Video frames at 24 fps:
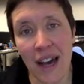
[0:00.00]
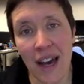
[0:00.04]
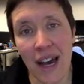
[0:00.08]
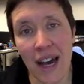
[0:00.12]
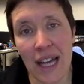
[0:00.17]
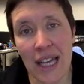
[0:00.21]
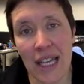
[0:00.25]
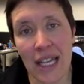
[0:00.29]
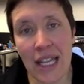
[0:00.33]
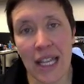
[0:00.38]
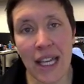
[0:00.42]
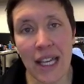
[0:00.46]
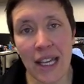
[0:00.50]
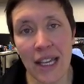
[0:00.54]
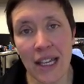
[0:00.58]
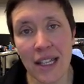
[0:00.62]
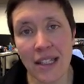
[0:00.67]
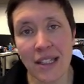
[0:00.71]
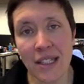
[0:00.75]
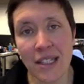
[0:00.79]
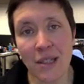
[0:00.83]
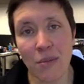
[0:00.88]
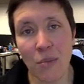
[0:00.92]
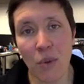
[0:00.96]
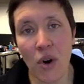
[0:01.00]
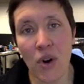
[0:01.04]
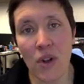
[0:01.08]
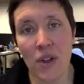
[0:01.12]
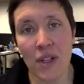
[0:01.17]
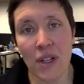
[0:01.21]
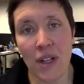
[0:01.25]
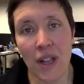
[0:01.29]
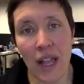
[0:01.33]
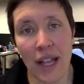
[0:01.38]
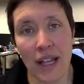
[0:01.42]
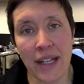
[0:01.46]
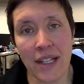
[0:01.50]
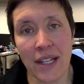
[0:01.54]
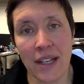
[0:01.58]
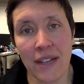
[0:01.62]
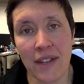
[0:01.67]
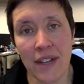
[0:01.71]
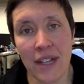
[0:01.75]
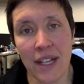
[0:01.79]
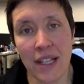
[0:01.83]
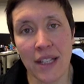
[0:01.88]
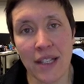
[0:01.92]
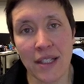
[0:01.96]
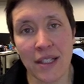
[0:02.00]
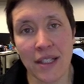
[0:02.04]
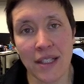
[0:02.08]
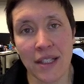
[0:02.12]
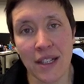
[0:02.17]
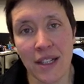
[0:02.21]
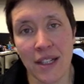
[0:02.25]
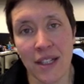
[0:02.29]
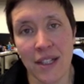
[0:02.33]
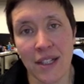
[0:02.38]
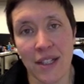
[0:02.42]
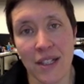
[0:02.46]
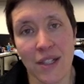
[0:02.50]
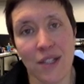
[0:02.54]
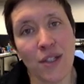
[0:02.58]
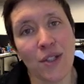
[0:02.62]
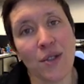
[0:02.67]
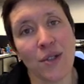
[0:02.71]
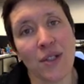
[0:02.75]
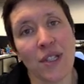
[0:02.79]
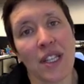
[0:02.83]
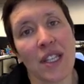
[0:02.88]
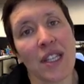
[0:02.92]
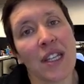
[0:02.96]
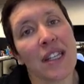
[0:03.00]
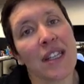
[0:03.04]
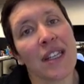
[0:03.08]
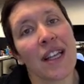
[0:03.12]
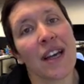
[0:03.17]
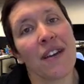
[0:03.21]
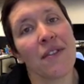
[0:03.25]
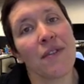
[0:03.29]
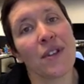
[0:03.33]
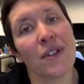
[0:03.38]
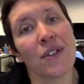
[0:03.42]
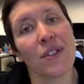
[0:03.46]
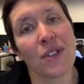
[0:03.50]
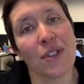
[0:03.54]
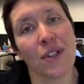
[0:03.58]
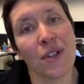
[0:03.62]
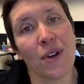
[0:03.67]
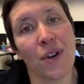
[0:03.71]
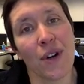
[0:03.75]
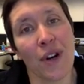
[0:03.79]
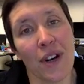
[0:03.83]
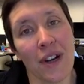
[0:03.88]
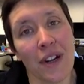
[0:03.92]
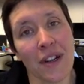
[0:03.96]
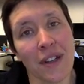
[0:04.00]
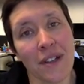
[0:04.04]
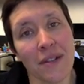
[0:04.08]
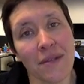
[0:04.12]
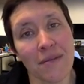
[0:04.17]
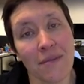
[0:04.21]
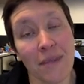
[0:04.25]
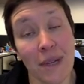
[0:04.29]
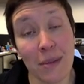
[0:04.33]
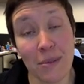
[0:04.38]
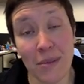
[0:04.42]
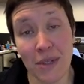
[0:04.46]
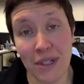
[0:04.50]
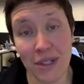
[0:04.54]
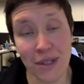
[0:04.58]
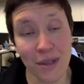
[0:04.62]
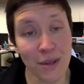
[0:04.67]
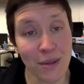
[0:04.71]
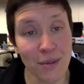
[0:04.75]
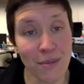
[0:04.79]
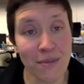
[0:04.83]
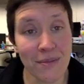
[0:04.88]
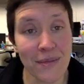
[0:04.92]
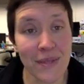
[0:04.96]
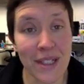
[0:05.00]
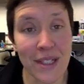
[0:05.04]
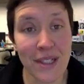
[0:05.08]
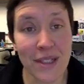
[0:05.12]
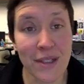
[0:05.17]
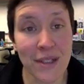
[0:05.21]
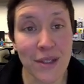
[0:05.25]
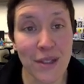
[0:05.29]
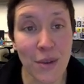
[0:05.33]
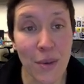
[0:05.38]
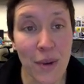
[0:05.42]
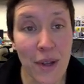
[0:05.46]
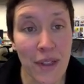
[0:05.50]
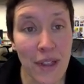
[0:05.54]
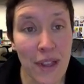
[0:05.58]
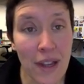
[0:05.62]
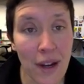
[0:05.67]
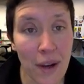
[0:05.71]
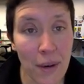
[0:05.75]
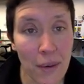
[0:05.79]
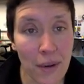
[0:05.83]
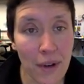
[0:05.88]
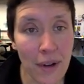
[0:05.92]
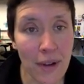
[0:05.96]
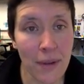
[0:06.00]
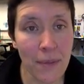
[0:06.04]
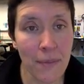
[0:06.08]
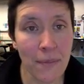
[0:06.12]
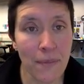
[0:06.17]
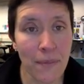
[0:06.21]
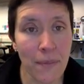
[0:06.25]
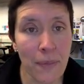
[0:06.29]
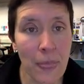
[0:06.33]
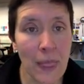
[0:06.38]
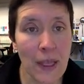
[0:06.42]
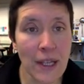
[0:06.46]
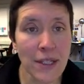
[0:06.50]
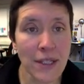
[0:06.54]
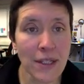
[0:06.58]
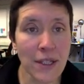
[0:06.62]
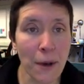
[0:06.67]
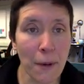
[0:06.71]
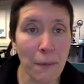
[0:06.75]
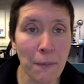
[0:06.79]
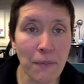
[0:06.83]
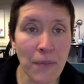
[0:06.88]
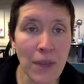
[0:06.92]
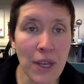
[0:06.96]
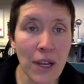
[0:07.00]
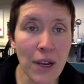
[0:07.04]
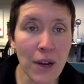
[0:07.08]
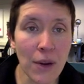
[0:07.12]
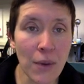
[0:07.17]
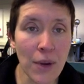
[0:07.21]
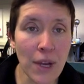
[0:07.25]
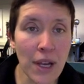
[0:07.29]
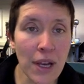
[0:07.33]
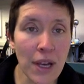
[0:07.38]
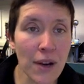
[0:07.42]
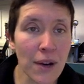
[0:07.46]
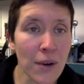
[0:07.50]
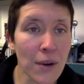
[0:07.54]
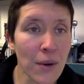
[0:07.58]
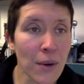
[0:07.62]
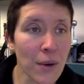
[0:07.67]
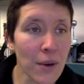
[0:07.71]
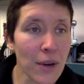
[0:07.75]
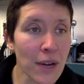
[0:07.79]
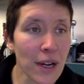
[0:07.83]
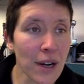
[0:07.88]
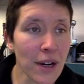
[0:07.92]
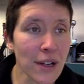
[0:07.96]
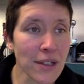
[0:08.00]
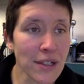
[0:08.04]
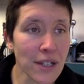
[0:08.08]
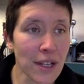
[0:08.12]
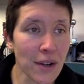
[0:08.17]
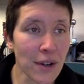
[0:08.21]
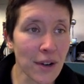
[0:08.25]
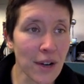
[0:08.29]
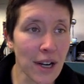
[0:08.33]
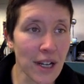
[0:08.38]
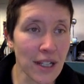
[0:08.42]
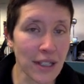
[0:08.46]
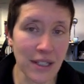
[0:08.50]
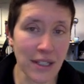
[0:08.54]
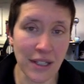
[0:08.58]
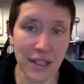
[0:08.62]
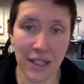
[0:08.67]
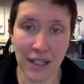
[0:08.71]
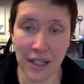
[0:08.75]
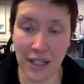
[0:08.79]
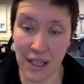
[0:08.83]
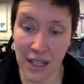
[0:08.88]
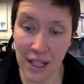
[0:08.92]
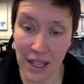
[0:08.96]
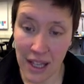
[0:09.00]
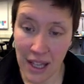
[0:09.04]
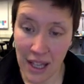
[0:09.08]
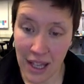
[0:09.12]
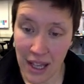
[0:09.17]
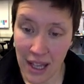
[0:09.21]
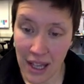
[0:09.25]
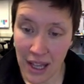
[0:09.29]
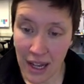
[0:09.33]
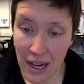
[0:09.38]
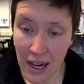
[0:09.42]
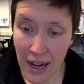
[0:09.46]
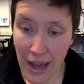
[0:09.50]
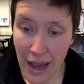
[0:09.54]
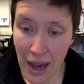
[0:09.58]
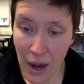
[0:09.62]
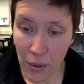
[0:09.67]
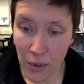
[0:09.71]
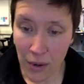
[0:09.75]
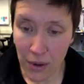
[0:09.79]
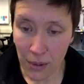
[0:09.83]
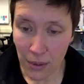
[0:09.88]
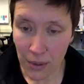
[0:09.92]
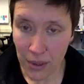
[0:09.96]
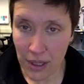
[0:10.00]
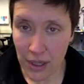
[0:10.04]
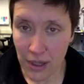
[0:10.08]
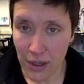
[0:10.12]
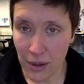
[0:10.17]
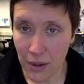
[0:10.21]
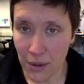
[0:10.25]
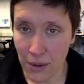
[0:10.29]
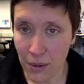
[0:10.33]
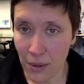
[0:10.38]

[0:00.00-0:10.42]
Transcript: I need small little activities to do something that feels a little hard. That's just the way that I work. So here we go. We're in our Zettelkasten. Now what do we do?